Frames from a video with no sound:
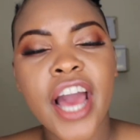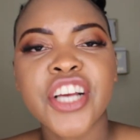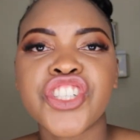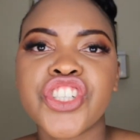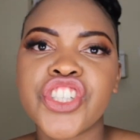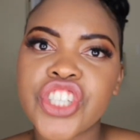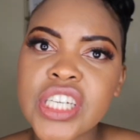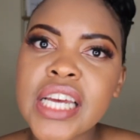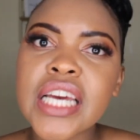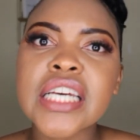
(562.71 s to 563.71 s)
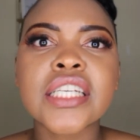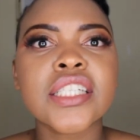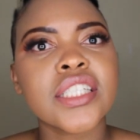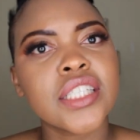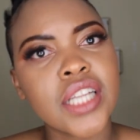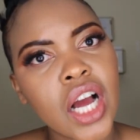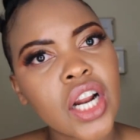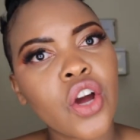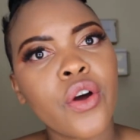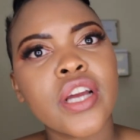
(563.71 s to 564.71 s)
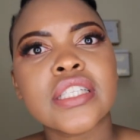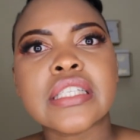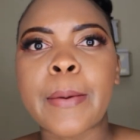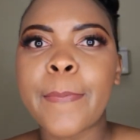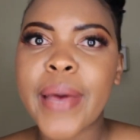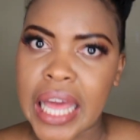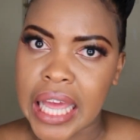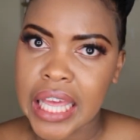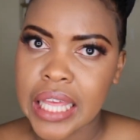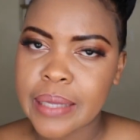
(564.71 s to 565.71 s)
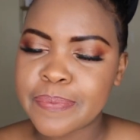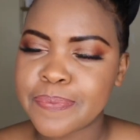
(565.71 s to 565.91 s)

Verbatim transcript: And she is not going to pay.